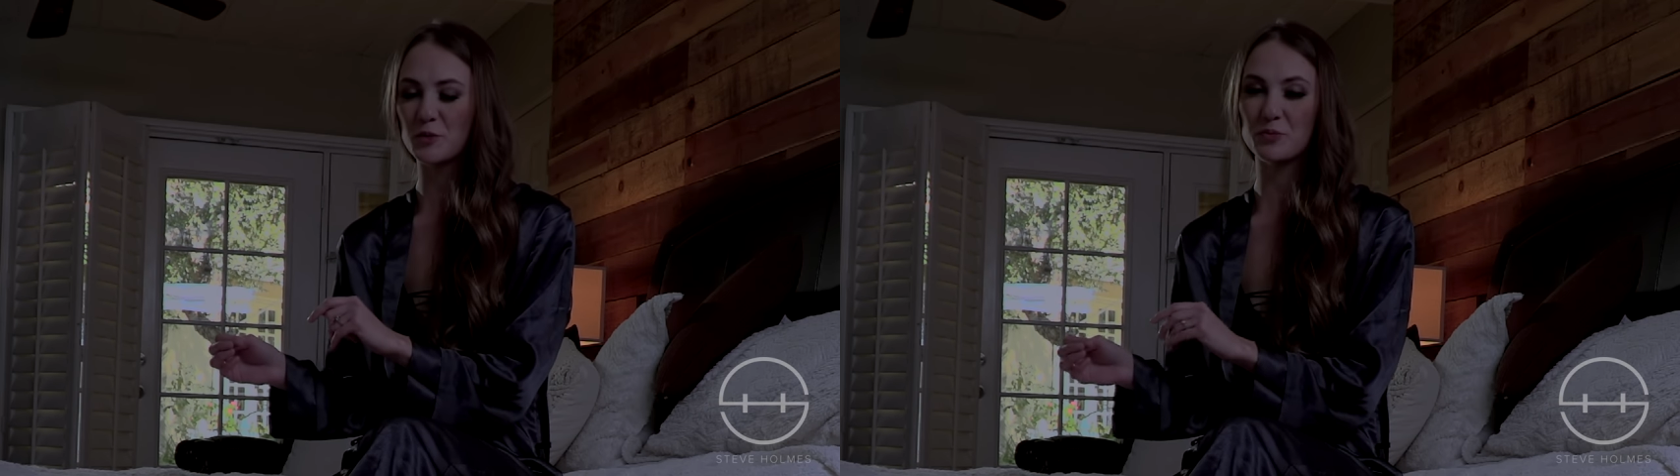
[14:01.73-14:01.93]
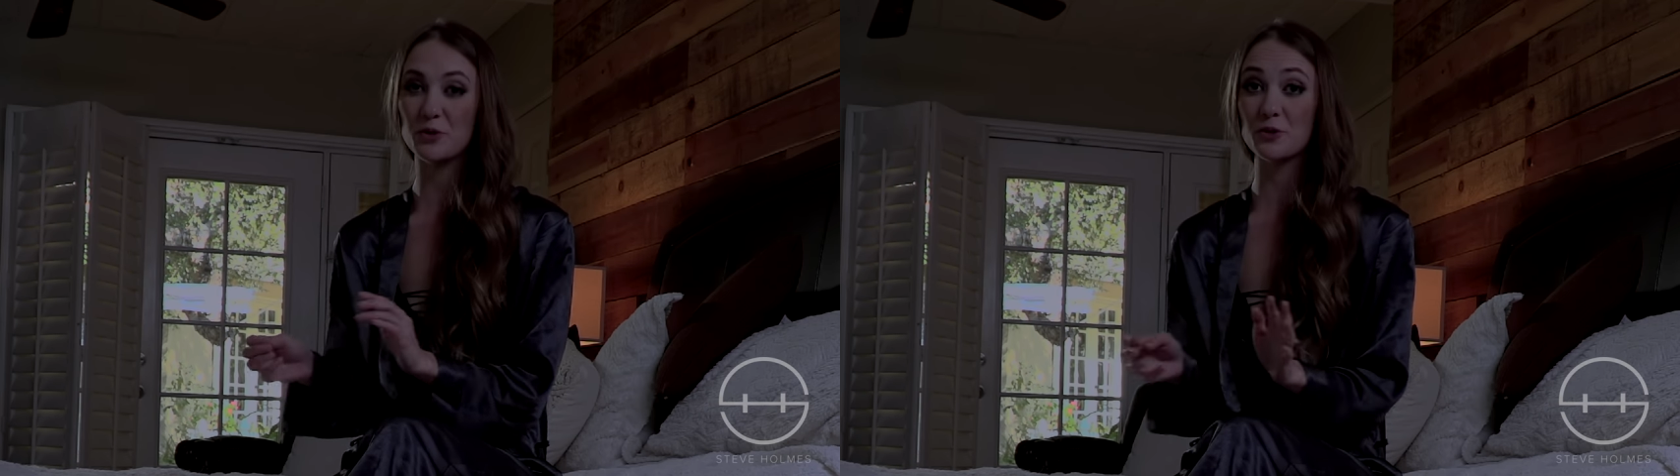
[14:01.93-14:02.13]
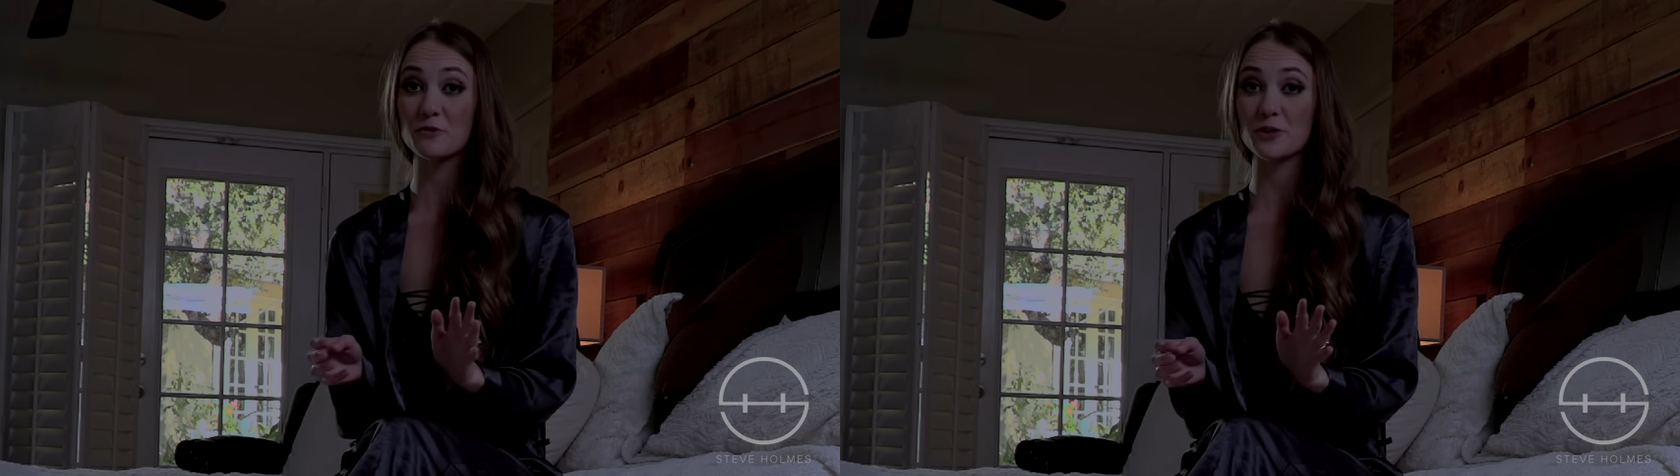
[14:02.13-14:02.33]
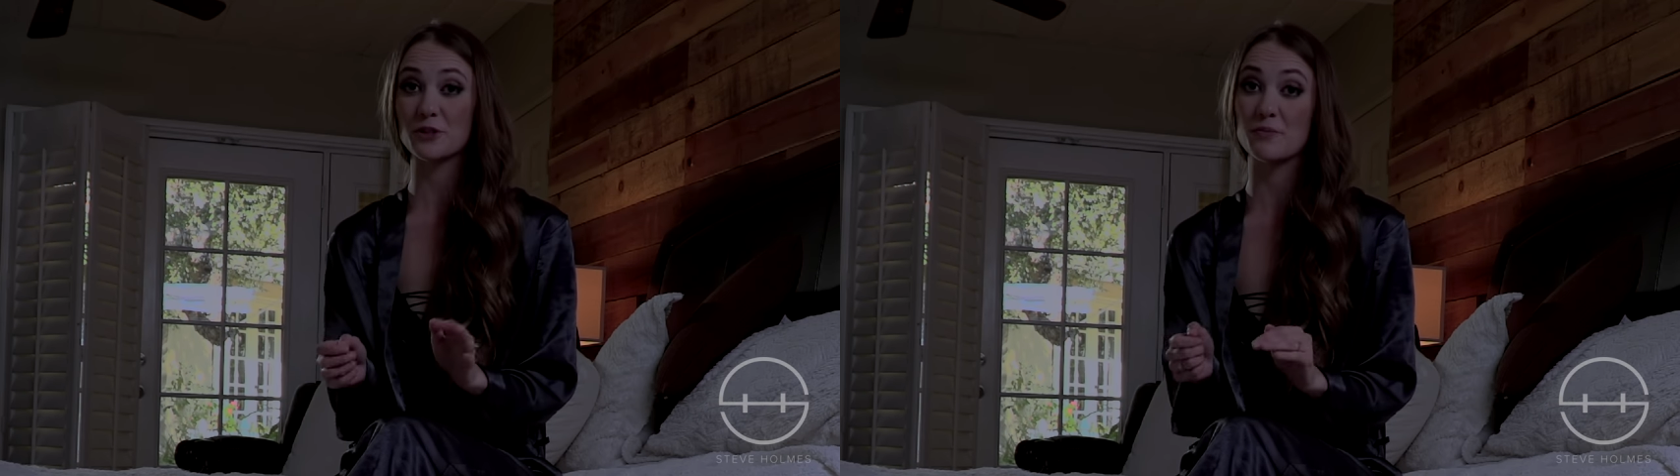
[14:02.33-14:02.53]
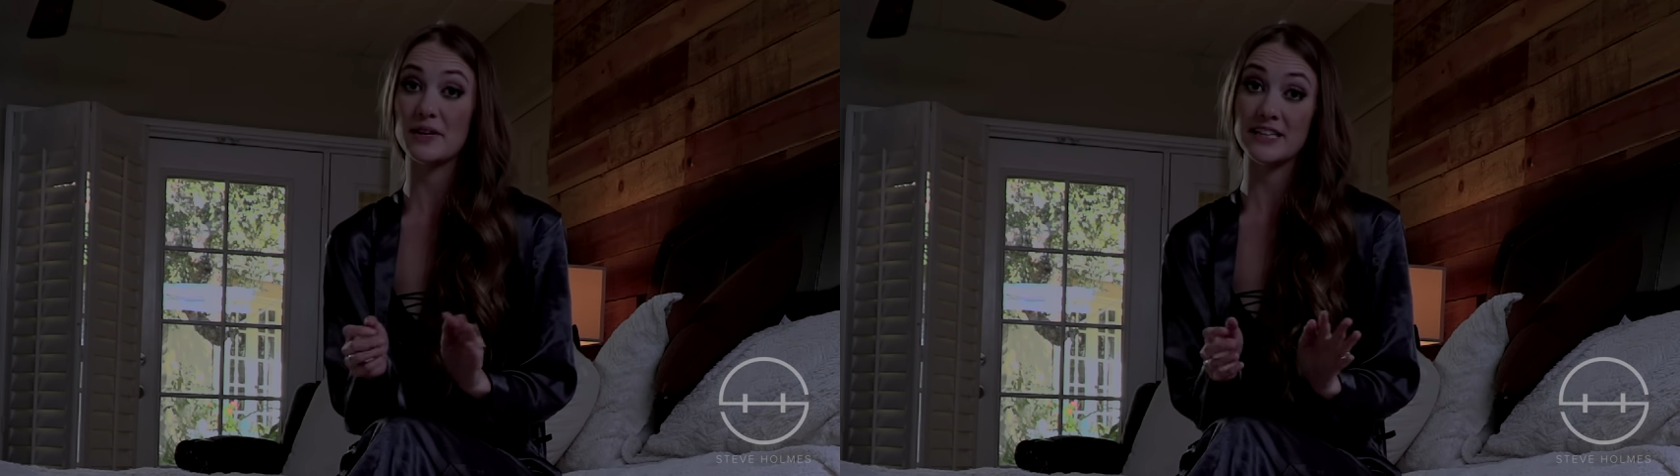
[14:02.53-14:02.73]
beautiful
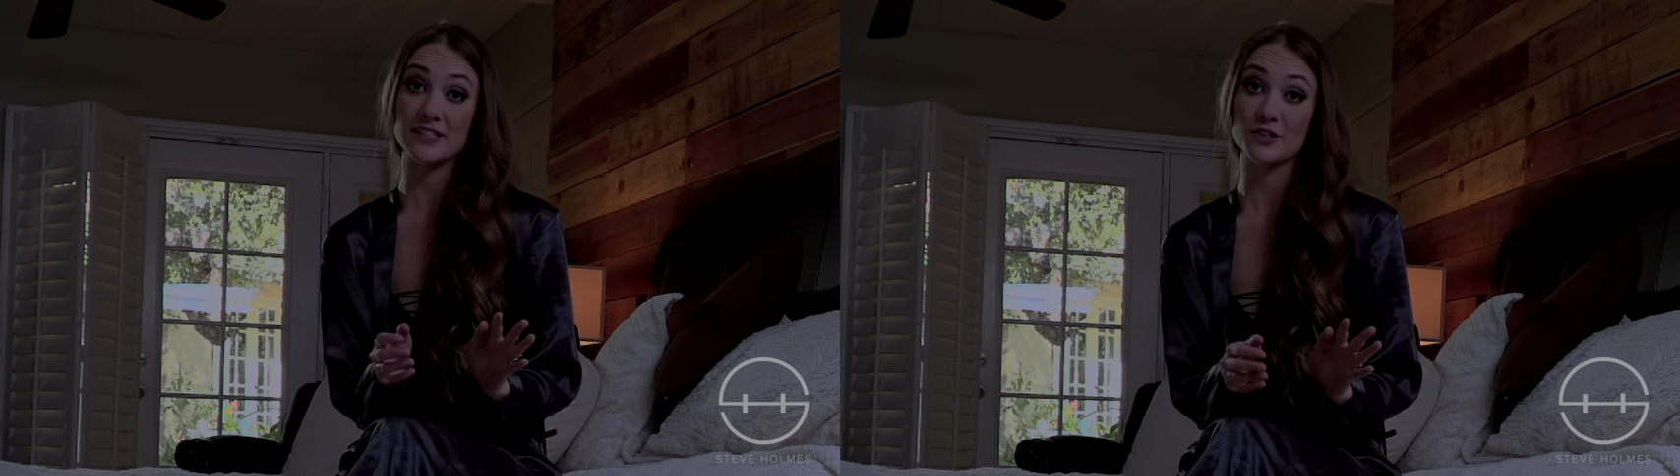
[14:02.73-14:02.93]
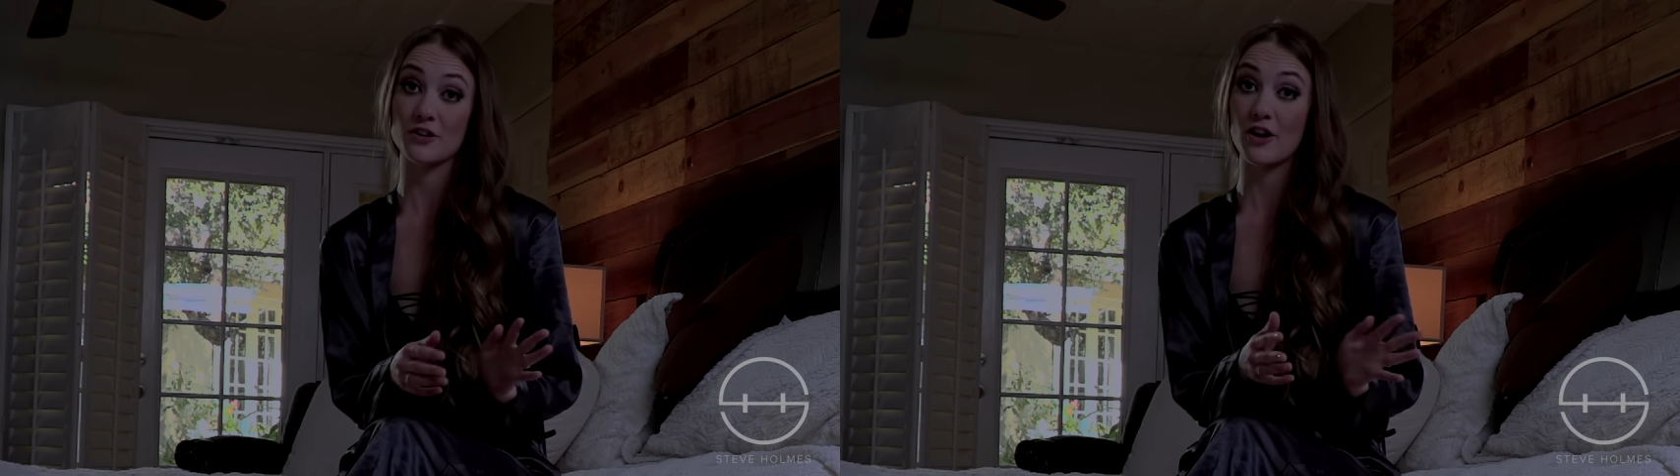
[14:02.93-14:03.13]
or amazing or